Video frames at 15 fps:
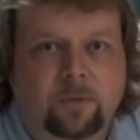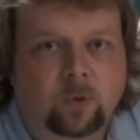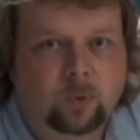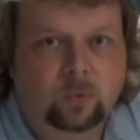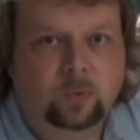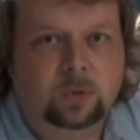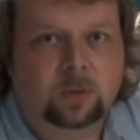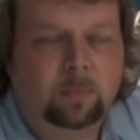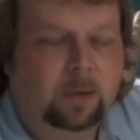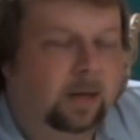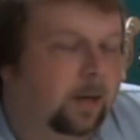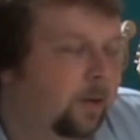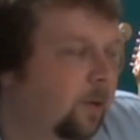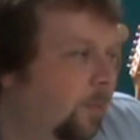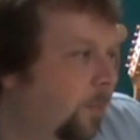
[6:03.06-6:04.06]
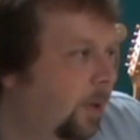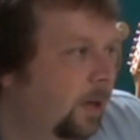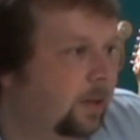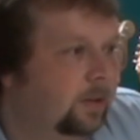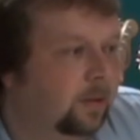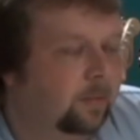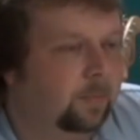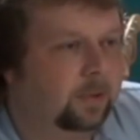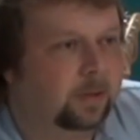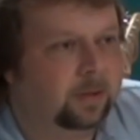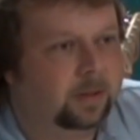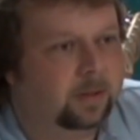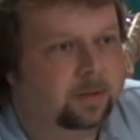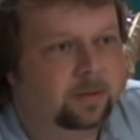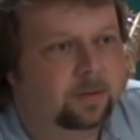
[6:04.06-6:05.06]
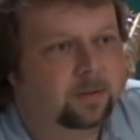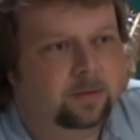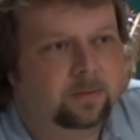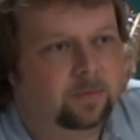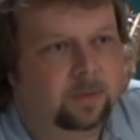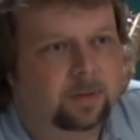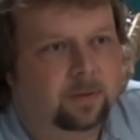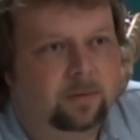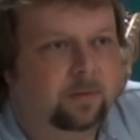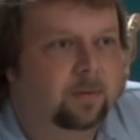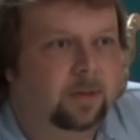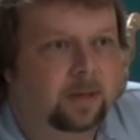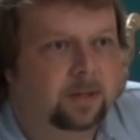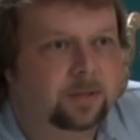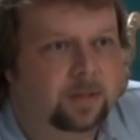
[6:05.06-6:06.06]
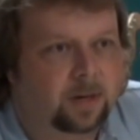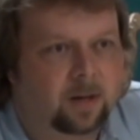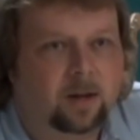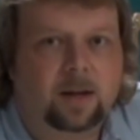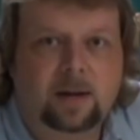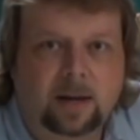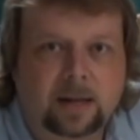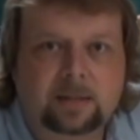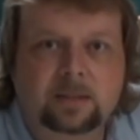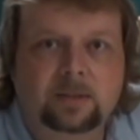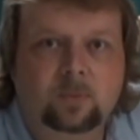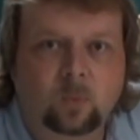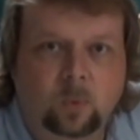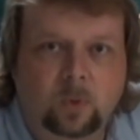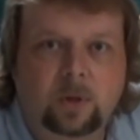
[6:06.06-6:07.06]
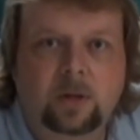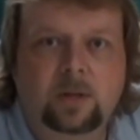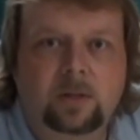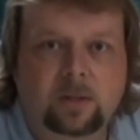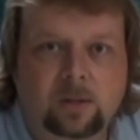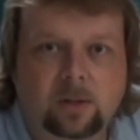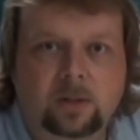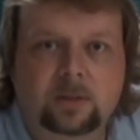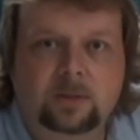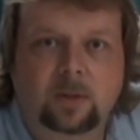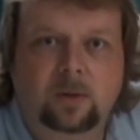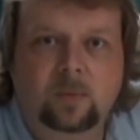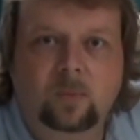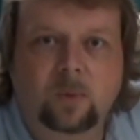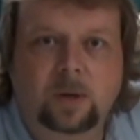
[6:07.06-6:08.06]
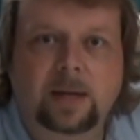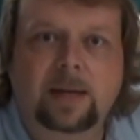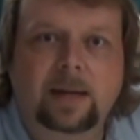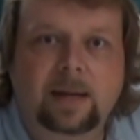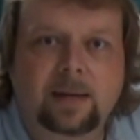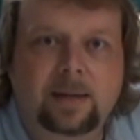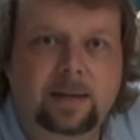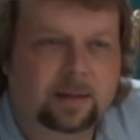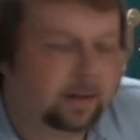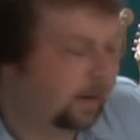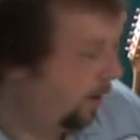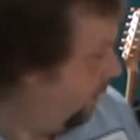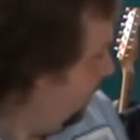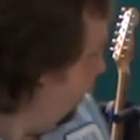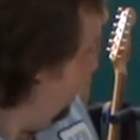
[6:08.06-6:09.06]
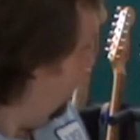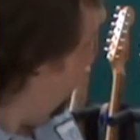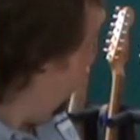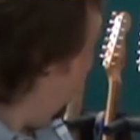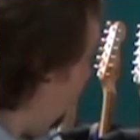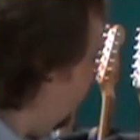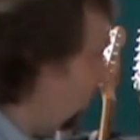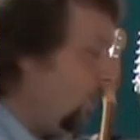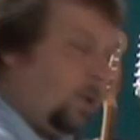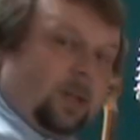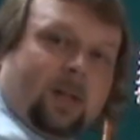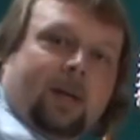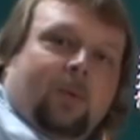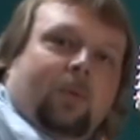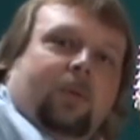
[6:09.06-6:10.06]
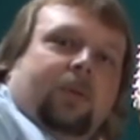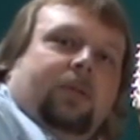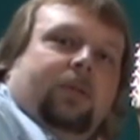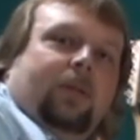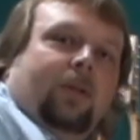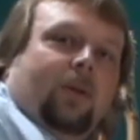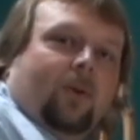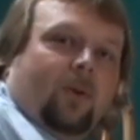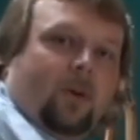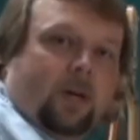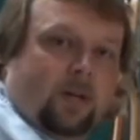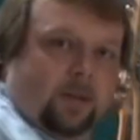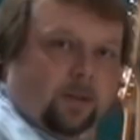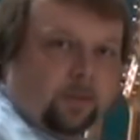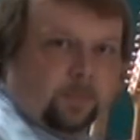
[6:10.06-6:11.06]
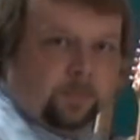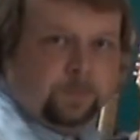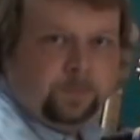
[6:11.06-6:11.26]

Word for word: fool somebody or make something that's that it's not. I just wanted it to look a certain way, and I did that. Just like with this guitar here.